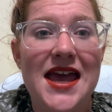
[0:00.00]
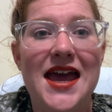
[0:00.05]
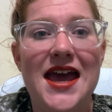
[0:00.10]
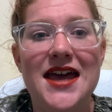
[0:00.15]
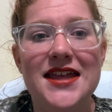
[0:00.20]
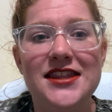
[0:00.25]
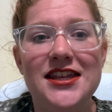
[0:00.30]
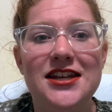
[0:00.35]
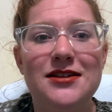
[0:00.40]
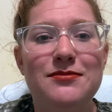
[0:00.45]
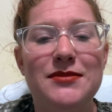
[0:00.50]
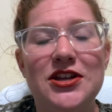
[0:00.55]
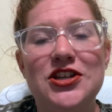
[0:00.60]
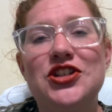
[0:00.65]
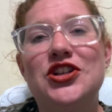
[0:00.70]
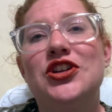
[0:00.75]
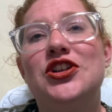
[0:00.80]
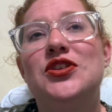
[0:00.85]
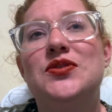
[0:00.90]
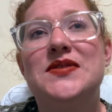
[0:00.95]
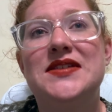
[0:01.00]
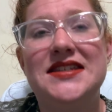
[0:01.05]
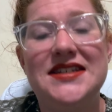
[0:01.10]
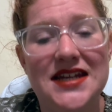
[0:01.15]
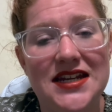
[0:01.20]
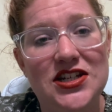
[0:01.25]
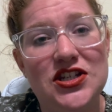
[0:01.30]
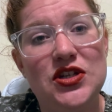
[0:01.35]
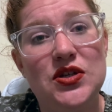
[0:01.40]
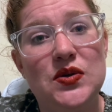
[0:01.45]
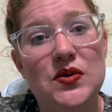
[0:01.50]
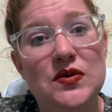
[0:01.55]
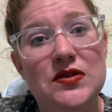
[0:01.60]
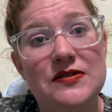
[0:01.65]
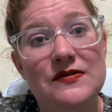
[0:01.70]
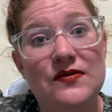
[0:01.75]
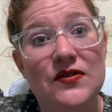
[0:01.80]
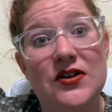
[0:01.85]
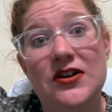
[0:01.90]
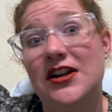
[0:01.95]
And then make sure you stay tuned
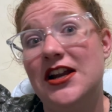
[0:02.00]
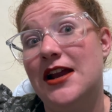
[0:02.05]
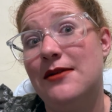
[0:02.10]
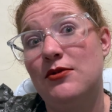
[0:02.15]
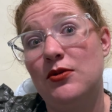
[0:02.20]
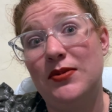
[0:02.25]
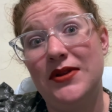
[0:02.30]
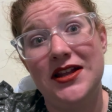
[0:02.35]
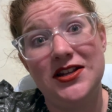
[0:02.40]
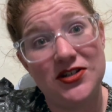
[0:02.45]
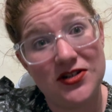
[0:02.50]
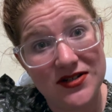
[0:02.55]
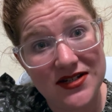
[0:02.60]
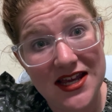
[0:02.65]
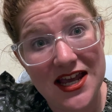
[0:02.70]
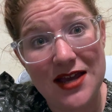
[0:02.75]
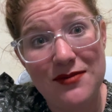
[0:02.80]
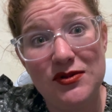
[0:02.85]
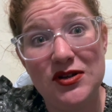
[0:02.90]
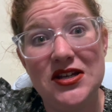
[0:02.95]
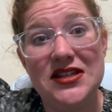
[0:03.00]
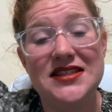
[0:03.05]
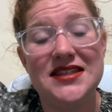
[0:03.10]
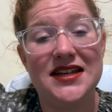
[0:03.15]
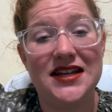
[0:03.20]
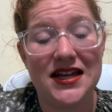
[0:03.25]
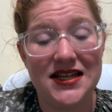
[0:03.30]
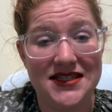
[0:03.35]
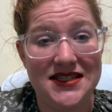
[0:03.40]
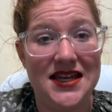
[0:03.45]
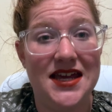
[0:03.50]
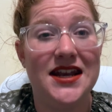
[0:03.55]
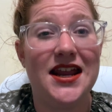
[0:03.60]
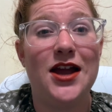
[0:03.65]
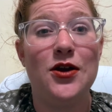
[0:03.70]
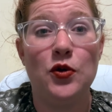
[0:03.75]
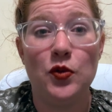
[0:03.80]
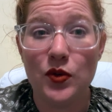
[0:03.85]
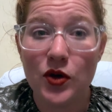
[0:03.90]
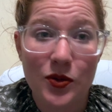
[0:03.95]
for Amber Plans Her Day, because like I said,
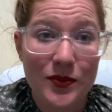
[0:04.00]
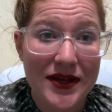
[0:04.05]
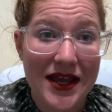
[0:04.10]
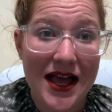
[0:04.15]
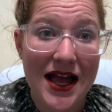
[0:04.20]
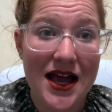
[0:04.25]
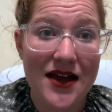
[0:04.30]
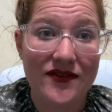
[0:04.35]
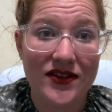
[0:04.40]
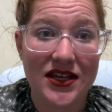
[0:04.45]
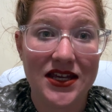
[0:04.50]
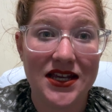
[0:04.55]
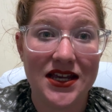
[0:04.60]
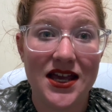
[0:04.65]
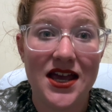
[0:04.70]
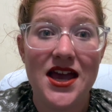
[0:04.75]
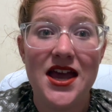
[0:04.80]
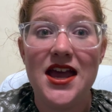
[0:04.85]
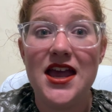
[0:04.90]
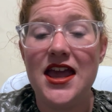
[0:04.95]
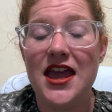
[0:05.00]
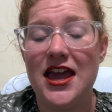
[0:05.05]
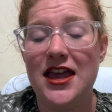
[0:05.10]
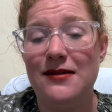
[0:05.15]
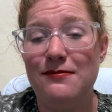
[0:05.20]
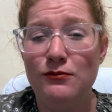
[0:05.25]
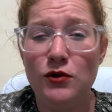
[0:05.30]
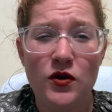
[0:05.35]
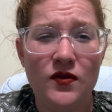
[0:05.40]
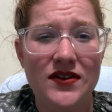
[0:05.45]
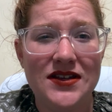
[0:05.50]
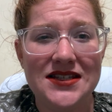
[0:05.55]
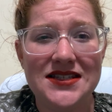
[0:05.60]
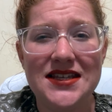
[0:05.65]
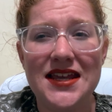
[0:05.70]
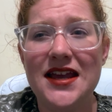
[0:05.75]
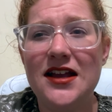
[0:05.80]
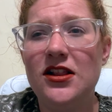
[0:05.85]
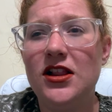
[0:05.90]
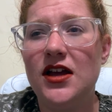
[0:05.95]
I will be having a moving
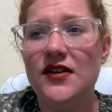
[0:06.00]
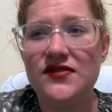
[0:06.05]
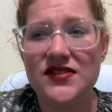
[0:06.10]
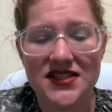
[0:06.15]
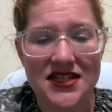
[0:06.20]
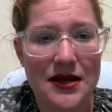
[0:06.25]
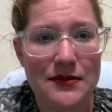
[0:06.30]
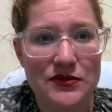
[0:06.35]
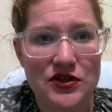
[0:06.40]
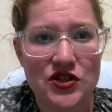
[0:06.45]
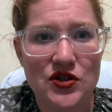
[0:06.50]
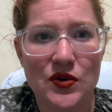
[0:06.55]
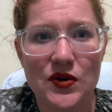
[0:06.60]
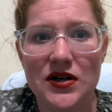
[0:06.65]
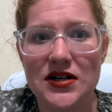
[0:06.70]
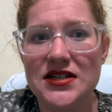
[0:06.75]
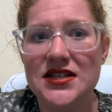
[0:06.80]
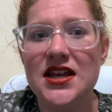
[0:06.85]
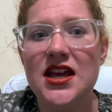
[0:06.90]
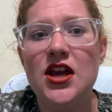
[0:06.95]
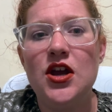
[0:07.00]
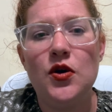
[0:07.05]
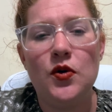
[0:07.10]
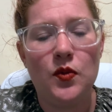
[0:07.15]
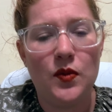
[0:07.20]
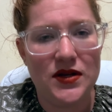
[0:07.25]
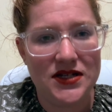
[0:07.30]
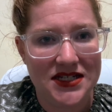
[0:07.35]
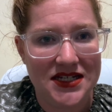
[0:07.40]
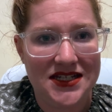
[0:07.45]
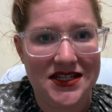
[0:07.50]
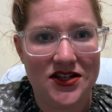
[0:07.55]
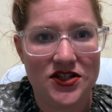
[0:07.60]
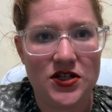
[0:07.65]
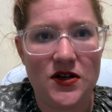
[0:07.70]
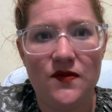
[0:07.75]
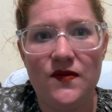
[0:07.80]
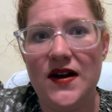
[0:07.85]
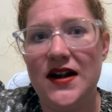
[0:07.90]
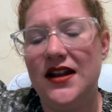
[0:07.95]
sale of some sort. When details
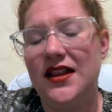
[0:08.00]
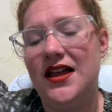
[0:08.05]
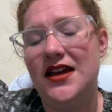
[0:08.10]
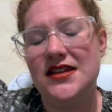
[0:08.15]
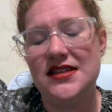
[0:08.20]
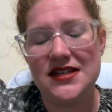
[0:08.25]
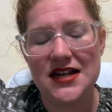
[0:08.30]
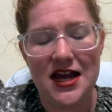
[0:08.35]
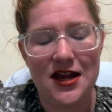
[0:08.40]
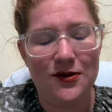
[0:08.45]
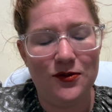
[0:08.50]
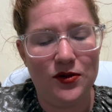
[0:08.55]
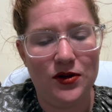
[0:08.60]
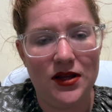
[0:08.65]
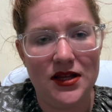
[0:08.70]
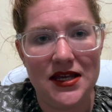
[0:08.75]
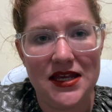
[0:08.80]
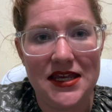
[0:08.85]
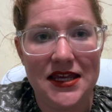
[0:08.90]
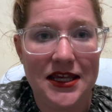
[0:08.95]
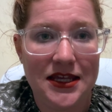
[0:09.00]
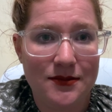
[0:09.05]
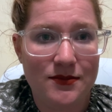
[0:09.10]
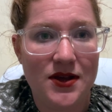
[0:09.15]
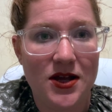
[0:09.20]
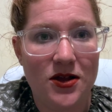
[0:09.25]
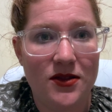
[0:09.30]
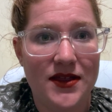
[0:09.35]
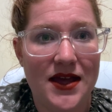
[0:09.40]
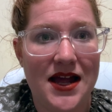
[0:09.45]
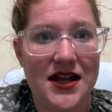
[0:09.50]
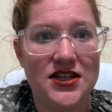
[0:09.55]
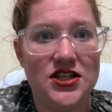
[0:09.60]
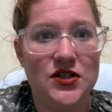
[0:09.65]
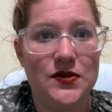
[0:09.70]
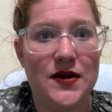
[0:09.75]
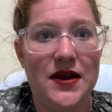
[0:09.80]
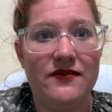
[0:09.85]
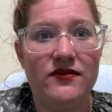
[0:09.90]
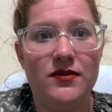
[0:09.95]
are finalized, I will email that
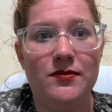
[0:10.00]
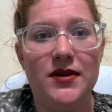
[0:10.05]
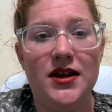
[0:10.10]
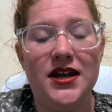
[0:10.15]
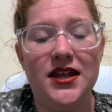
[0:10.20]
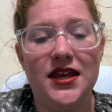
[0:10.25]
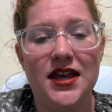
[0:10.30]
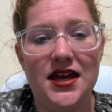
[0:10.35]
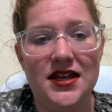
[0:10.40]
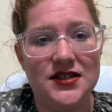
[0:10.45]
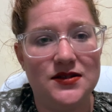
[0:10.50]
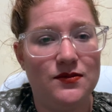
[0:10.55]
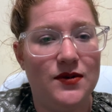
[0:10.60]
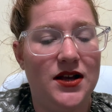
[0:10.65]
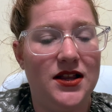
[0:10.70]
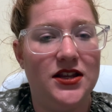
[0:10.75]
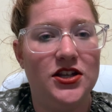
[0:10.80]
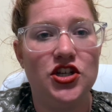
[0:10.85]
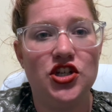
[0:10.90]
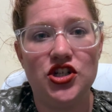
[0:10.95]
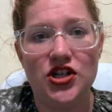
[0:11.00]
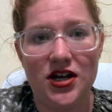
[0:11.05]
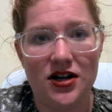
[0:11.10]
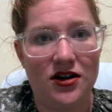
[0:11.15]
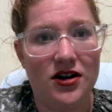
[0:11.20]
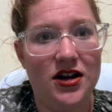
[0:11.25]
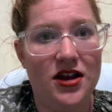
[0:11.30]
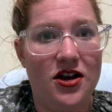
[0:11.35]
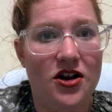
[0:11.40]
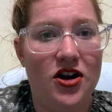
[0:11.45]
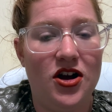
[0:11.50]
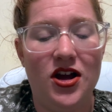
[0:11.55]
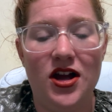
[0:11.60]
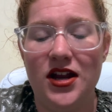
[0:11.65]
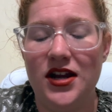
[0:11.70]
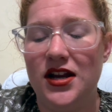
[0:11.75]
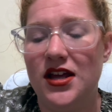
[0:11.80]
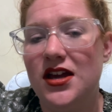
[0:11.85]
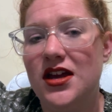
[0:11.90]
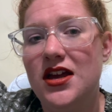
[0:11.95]
to everybody as well as share it
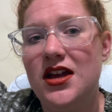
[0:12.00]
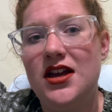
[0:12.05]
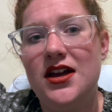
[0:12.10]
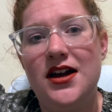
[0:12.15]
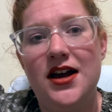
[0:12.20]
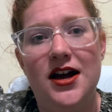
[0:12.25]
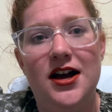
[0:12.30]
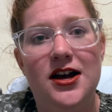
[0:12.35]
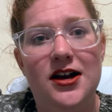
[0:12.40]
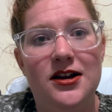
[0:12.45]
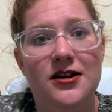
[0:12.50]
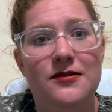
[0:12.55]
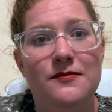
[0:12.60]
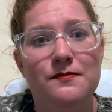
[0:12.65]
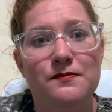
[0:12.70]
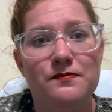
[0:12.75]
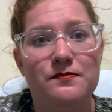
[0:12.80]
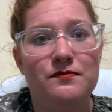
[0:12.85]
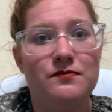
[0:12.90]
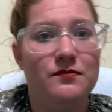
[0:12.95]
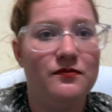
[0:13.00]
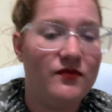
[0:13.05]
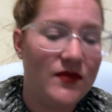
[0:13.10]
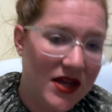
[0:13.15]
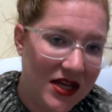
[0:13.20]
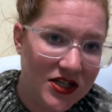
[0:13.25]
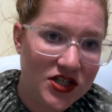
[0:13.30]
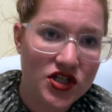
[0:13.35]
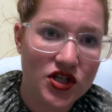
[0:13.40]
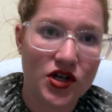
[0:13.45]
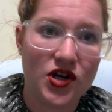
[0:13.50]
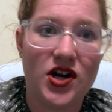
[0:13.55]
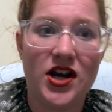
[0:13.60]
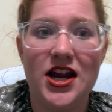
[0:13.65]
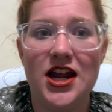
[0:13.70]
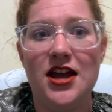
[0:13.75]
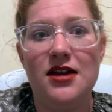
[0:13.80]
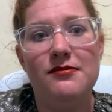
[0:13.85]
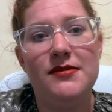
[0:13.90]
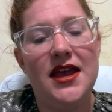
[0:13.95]
on um,
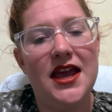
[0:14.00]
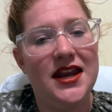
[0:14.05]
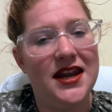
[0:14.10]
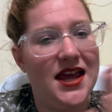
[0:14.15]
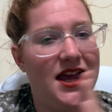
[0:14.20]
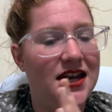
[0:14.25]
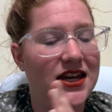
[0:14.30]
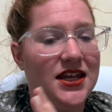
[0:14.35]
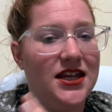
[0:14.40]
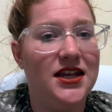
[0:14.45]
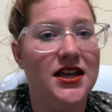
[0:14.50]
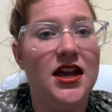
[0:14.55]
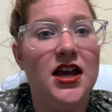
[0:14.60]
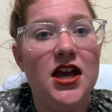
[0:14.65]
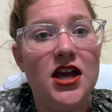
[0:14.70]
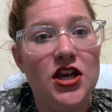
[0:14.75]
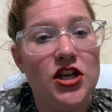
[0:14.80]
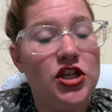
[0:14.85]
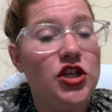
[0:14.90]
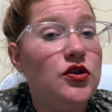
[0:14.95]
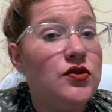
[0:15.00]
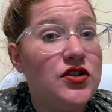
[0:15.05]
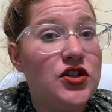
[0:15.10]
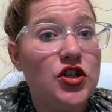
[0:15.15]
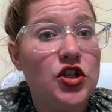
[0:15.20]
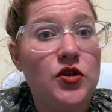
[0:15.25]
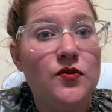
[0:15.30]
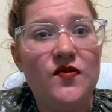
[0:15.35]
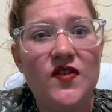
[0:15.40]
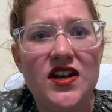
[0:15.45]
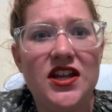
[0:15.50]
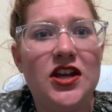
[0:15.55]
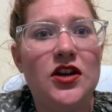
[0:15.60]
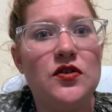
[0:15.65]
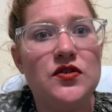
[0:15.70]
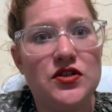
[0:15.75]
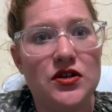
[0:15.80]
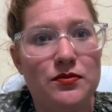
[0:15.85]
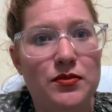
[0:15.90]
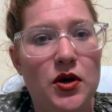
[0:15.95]
Instagram and any YouTube
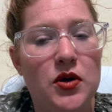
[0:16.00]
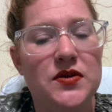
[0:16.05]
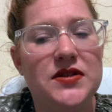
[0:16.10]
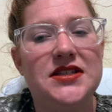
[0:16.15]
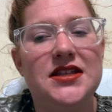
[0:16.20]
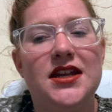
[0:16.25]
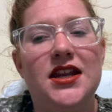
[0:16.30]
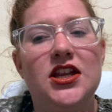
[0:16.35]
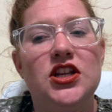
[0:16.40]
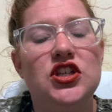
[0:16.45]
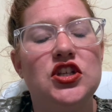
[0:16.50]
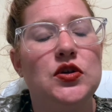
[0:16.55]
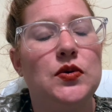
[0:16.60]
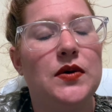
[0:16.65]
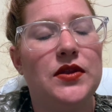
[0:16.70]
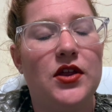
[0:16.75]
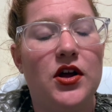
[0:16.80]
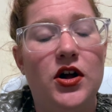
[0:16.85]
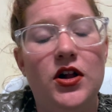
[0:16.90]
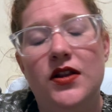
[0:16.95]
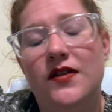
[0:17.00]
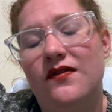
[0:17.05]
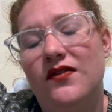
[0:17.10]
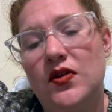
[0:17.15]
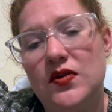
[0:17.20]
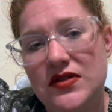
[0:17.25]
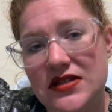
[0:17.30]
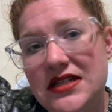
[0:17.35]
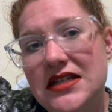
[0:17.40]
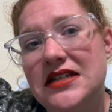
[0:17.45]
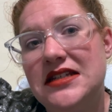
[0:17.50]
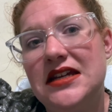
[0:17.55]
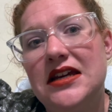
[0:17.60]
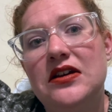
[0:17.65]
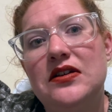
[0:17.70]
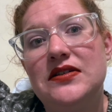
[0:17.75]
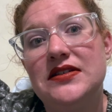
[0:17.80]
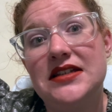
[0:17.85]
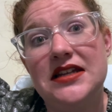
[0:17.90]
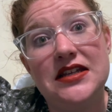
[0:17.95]
videos or posts that I do with all of those
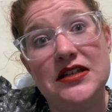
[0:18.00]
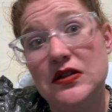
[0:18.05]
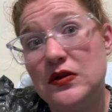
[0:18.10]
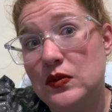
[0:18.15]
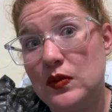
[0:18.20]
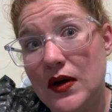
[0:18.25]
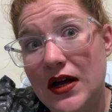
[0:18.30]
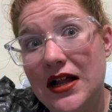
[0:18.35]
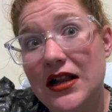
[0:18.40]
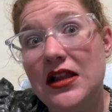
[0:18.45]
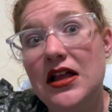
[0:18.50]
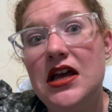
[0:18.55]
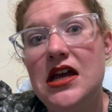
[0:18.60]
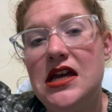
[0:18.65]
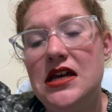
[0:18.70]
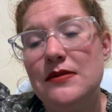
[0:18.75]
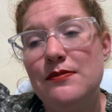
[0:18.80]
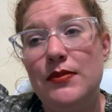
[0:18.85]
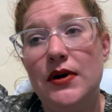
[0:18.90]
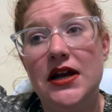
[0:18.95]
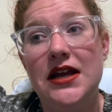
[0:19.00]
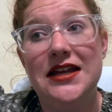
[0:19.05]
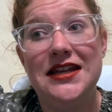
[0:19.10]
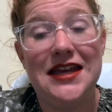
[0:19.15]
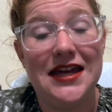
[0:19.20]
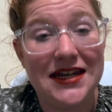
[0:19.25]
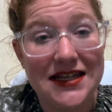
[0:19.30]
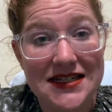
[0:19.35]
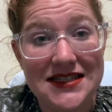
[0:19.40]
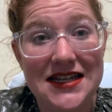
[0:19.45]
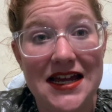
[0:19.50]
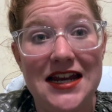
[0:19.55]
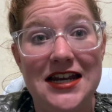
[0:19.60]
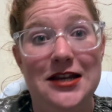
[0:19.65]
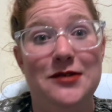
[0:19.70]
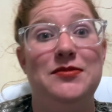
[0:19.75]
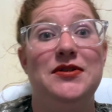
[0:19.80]
details as well. But get excited,